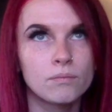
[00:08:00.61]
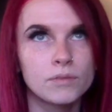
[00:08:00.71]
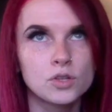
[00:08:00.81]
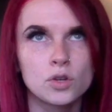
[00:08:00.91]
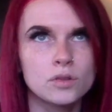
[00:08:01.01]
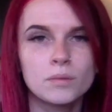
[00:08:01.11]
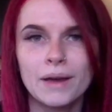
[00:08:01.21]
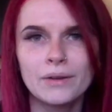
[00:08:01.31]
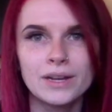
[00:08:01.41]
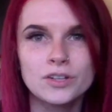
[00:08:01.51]
the truth
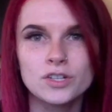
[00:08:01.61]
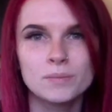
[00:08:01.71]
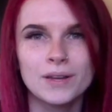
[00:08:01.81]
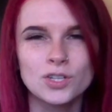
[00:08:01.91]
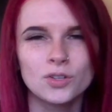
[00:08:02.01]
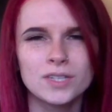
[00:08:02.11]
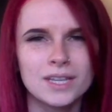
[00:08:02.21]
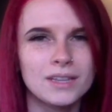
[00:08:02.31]
about Nature's Specialty,